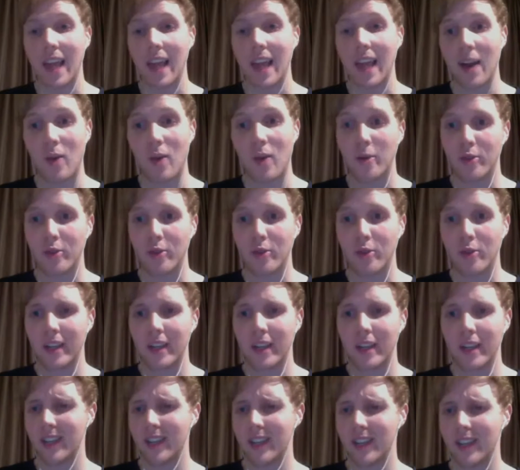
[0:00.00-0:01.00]
like while we were doing
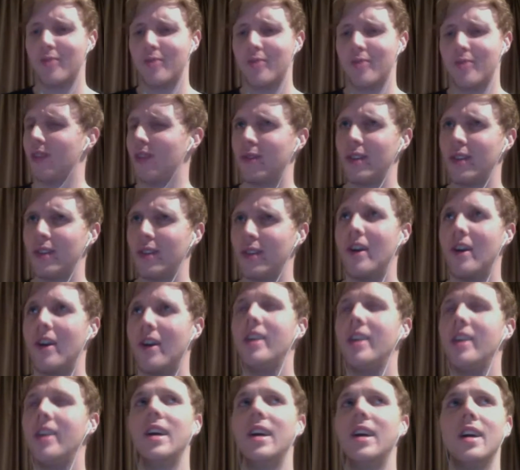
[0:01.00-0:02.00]
it, because it was really, really
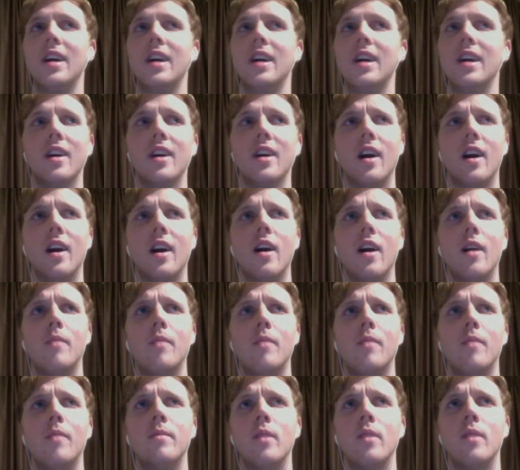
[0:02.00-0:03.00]
fun.
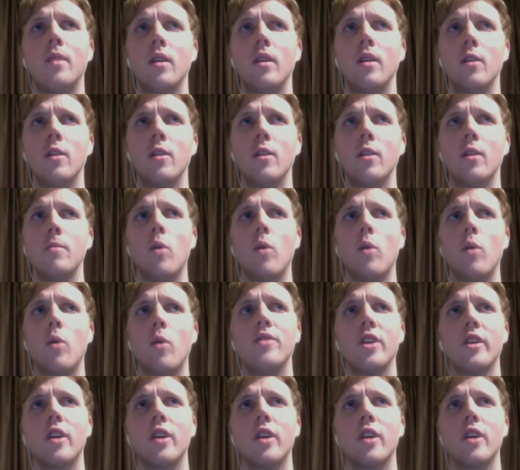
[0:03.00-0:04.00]
But we've
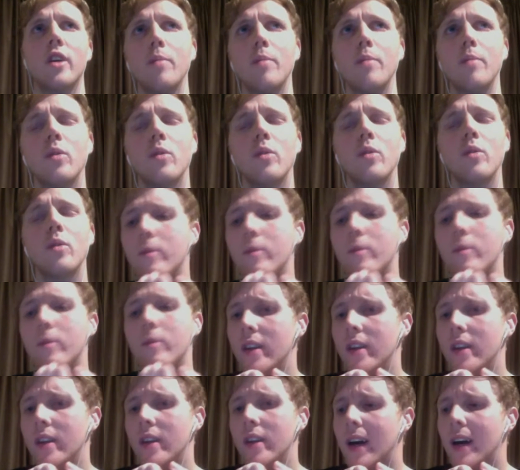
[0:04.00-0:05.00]
done a couple.
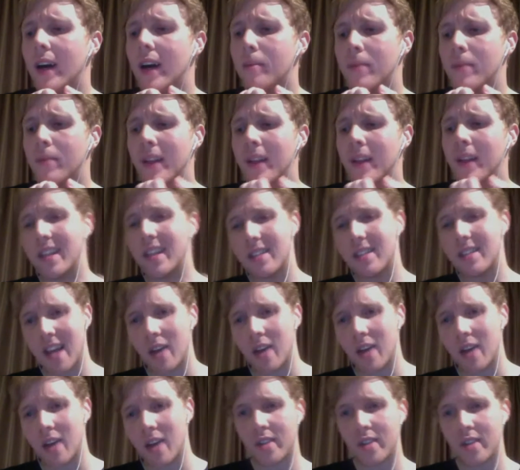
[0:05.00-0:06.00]
We played at
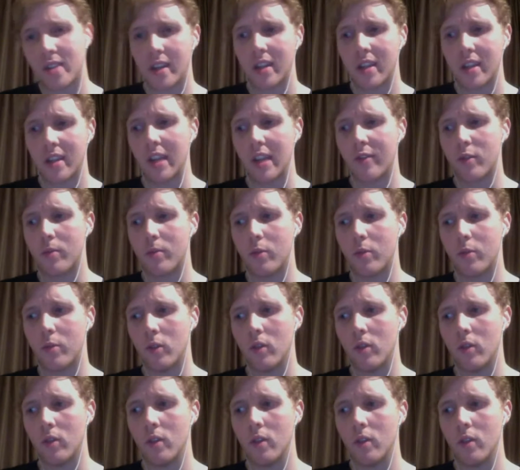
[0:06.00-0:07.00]
Sound City in
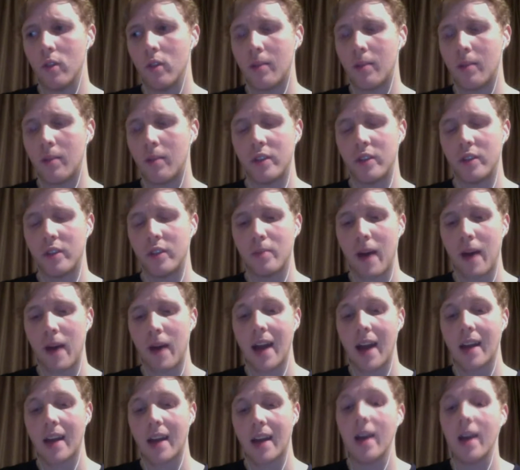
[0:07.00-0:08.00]
Liverpool a couple years
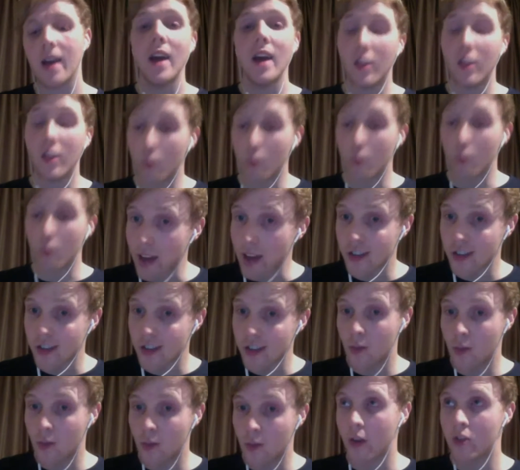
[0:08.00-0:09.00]
back, and then we actually
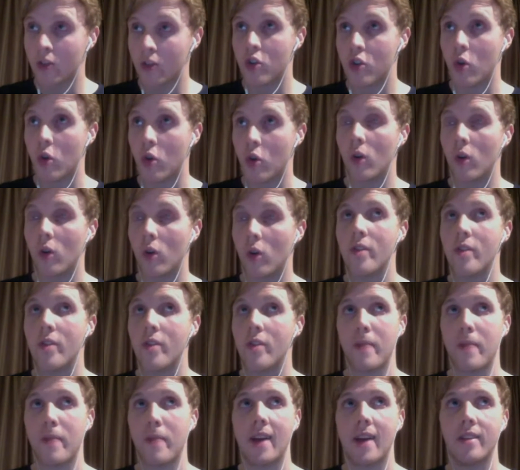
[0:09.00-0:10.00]
went on tour with a
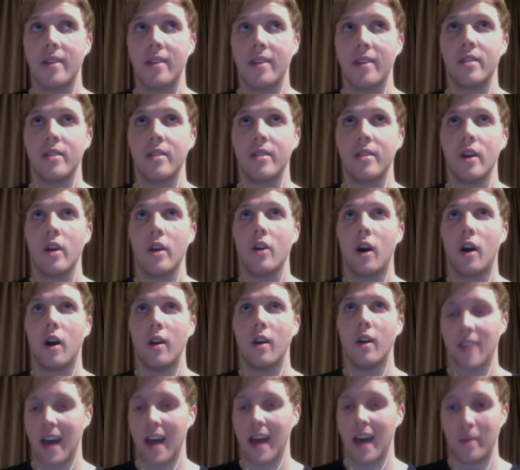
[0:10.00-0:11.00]
band
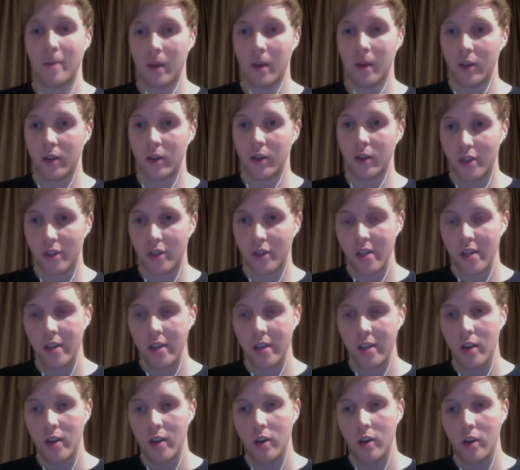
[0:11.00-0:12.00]
called Anamanaguchi,
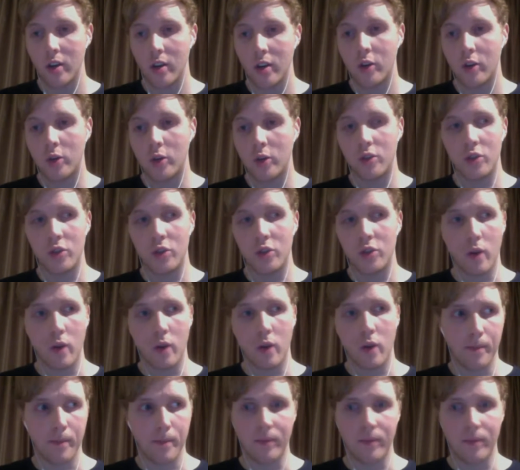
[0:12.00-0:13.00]
who do
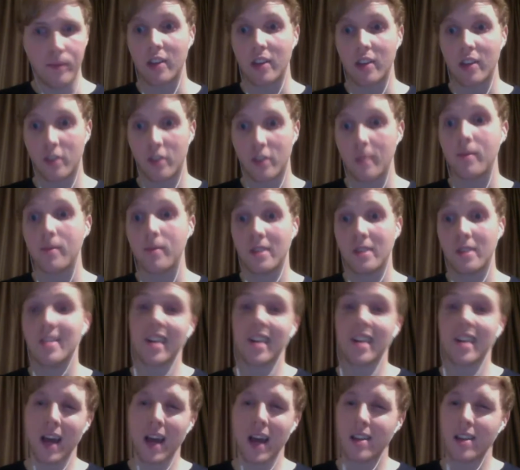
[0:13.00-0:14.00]
like this
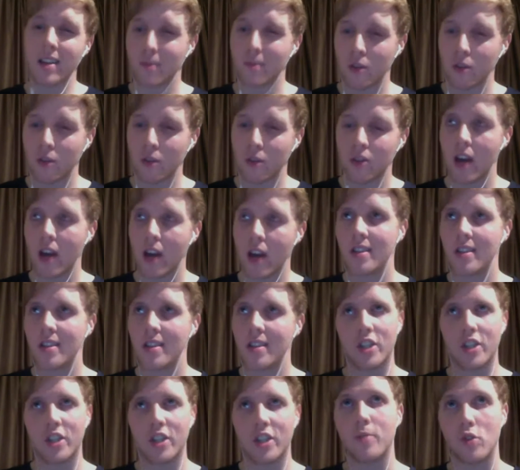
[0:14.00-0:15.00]
kind of similar to us, like
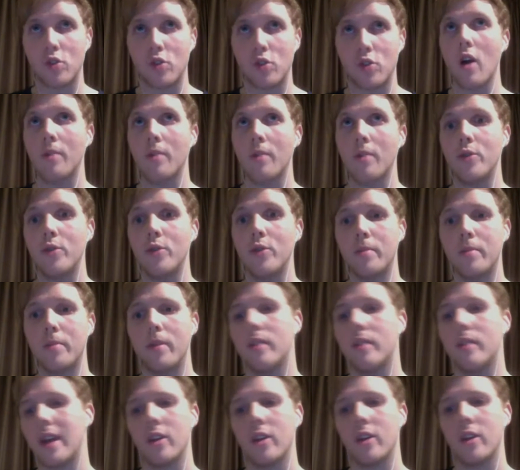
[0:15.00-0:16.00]
chiptune rock music,
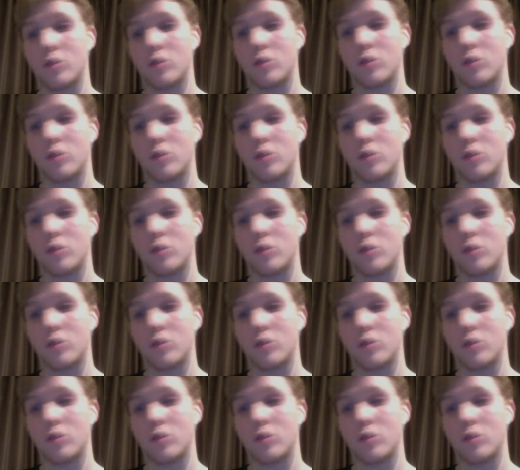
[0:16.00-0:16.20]
but they don't do